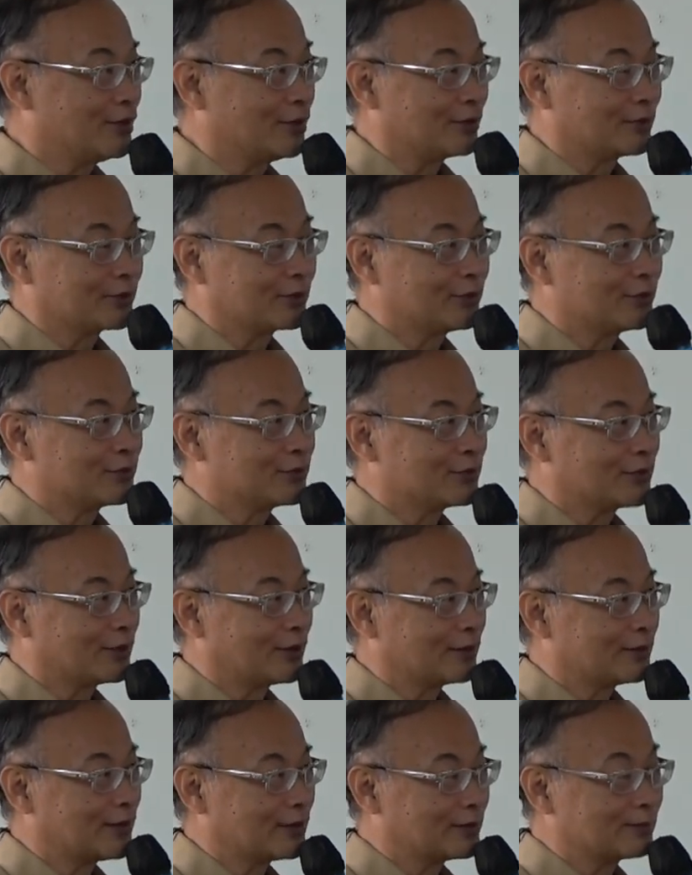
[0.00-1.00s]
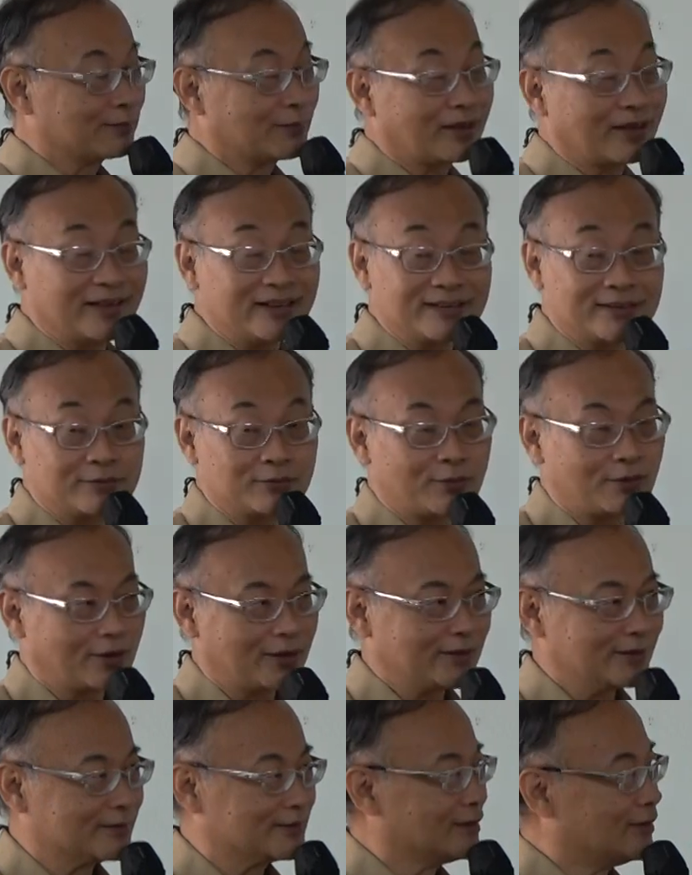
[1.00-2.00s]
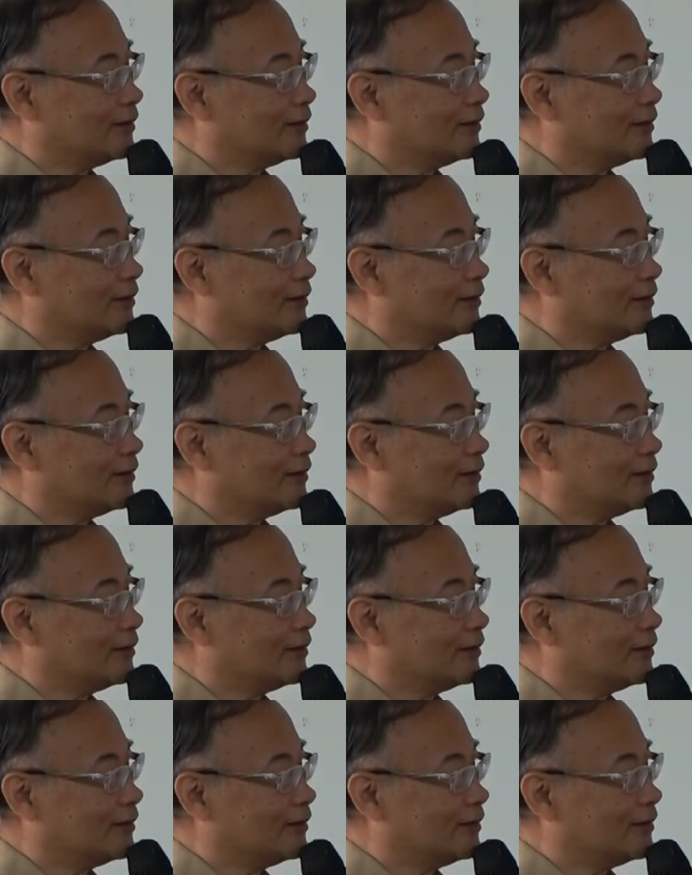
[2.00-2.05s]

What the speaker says: or go to another place. Why?